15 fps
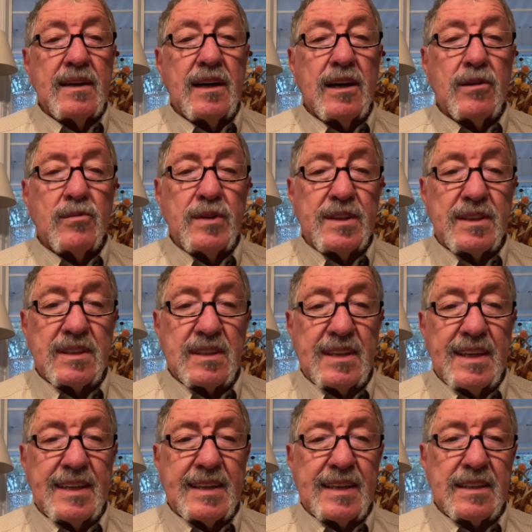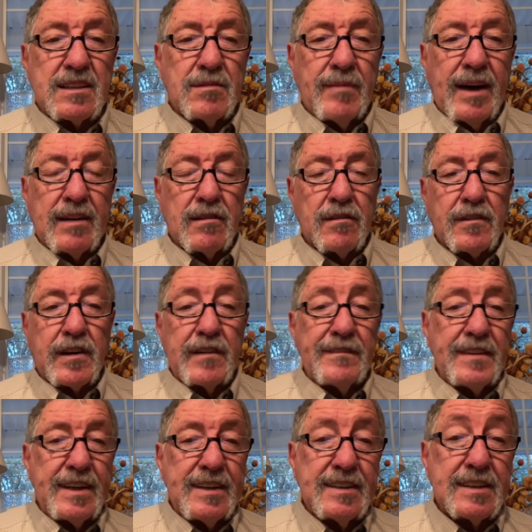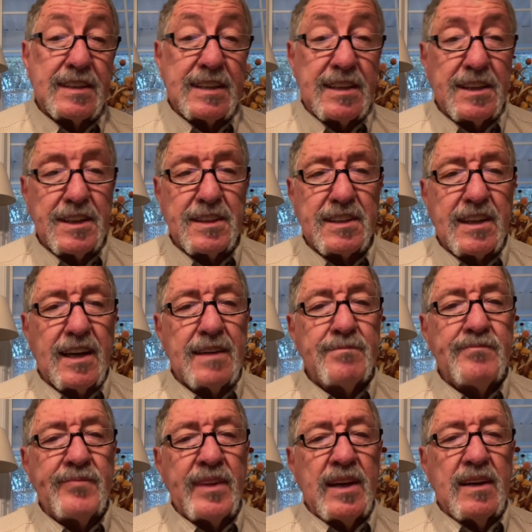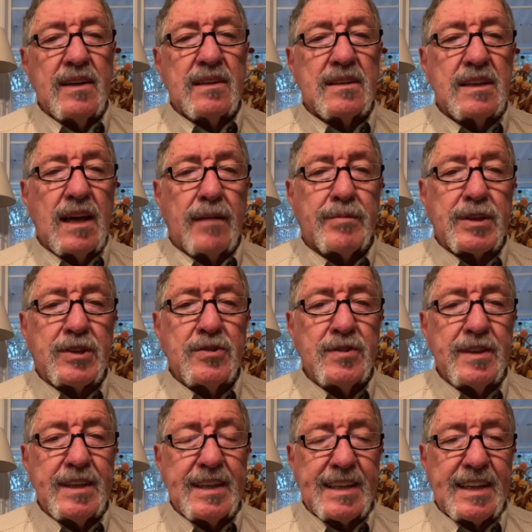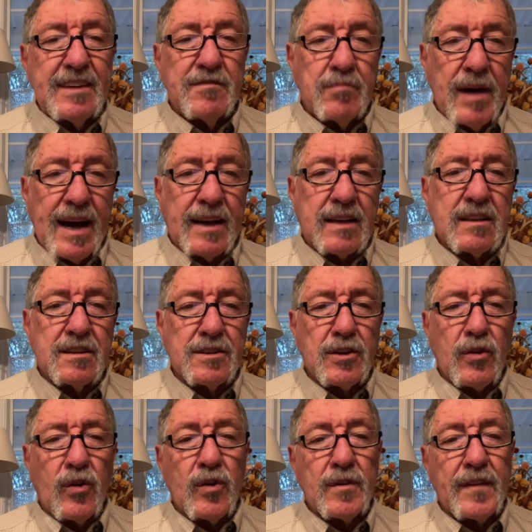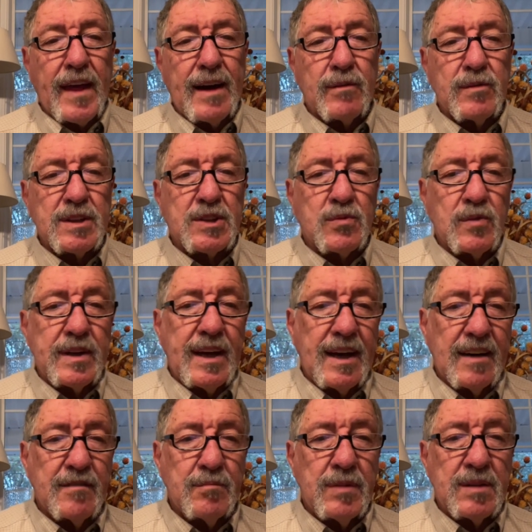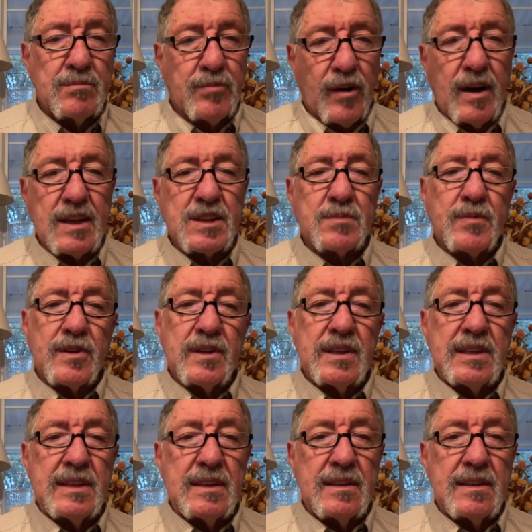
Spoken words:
we just take as a matter of convenience at this time the opportunity to give back to the Lord that which we have been prospered.